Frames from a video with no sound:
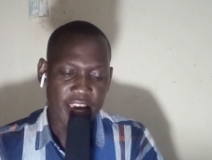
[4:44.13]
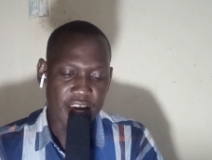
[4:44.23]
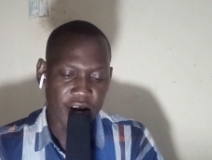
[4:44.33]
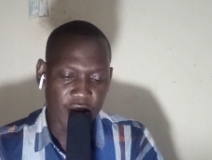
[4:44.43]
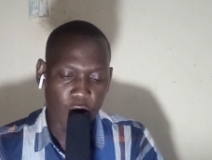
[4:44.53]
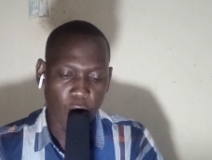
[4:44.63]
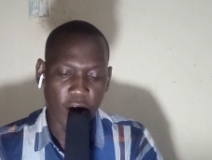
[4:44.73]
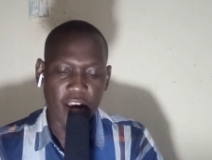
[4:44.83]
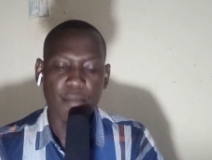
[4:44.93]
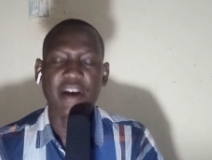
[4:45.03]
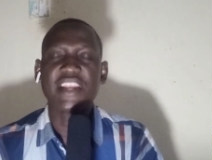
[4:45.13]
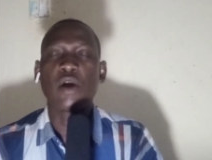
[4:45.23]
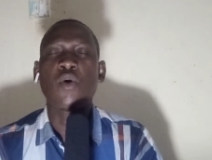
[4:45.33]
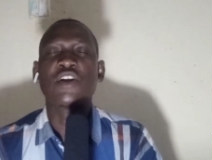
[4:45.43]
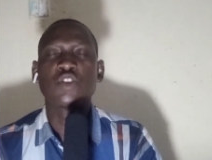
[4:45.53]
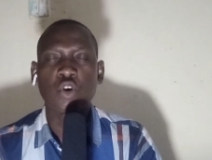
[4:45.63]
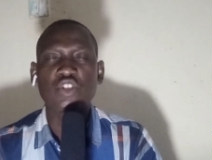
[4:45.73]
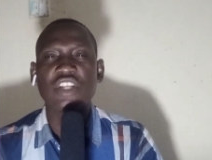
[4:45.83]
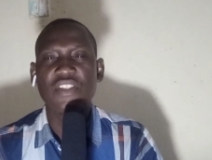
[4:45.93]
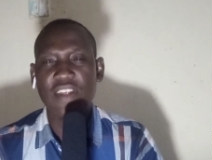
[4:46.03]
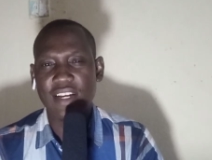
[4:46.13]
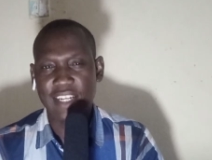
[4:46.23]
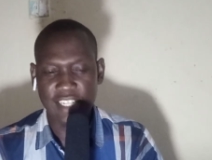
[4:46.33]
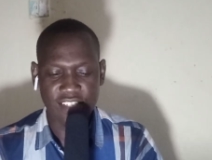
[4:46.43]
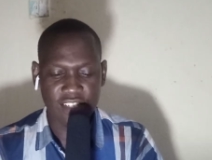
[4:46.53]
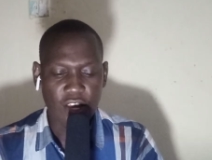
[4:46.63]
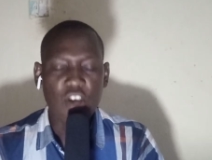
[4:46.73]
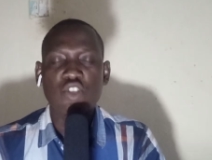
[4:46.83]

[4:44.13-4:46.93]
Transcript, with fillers: Iringo and Maina were not in that list.